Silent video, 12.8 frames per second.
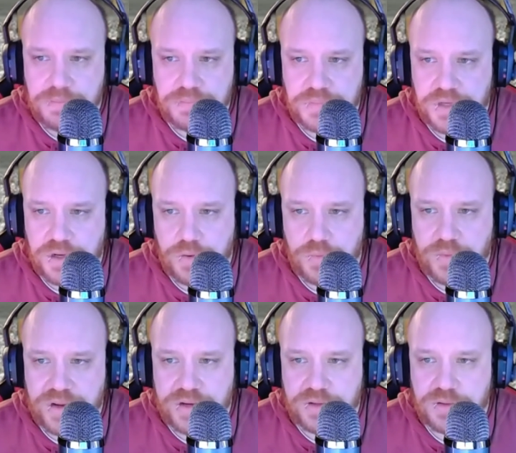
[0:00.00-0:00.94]

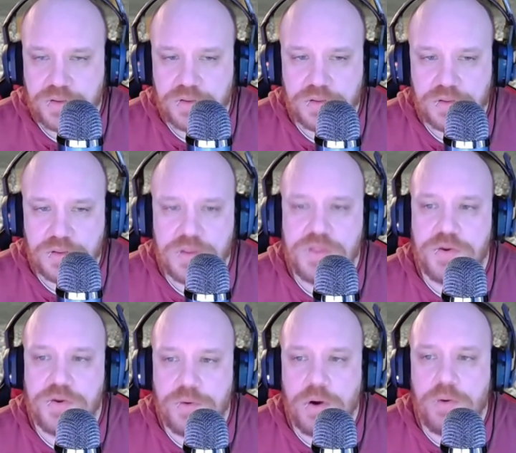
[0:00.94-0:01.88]
when
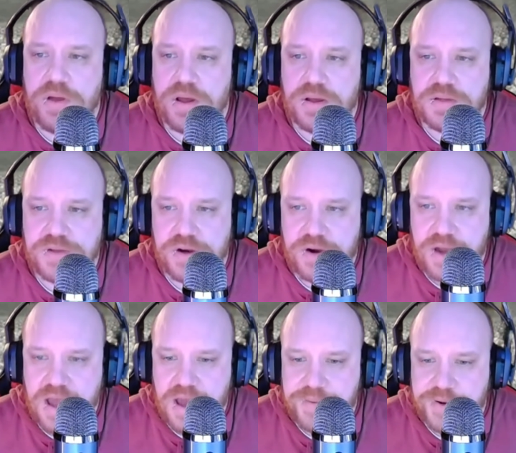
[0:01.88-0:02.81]
the Rona started
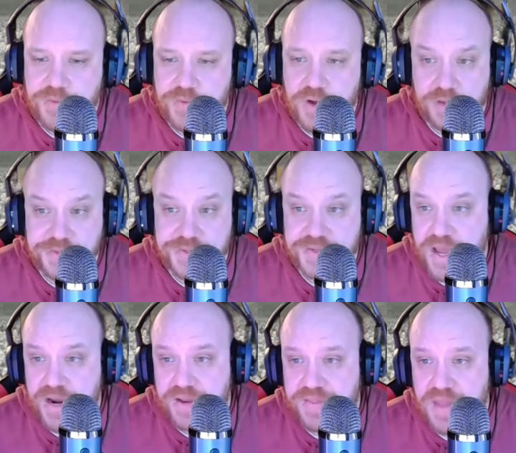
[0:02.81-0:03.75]
happening, we all
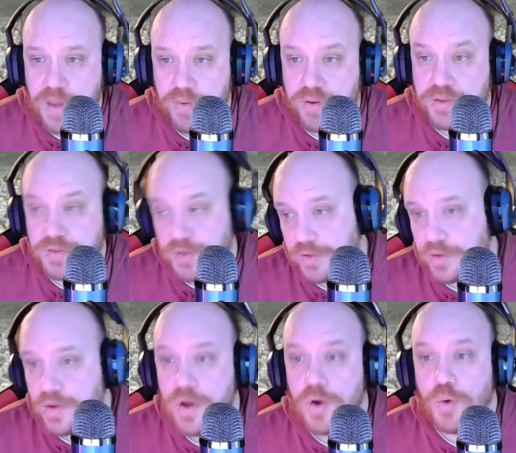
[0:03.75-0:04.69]
decided at that point, look,
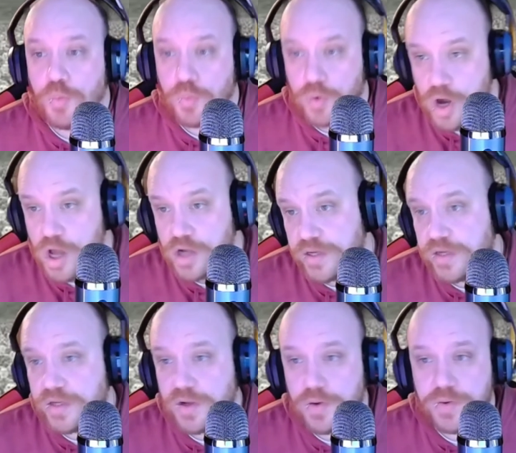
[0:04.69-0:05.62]
we're all going
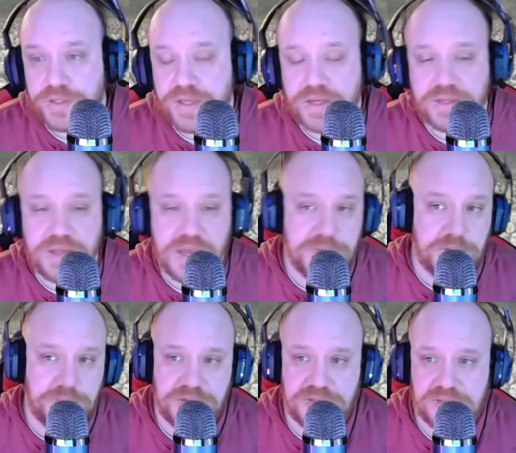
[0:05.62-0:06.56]
to go and get gaming
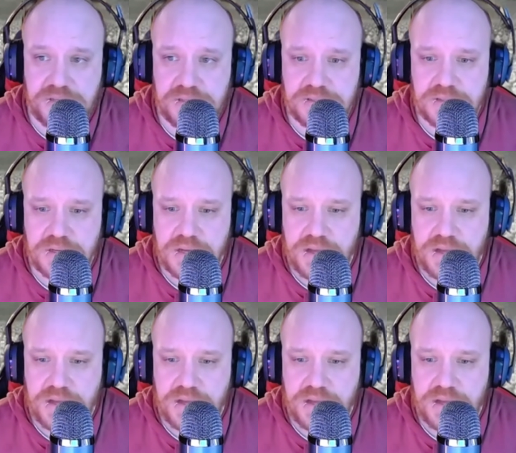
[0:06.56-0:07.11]
PCs.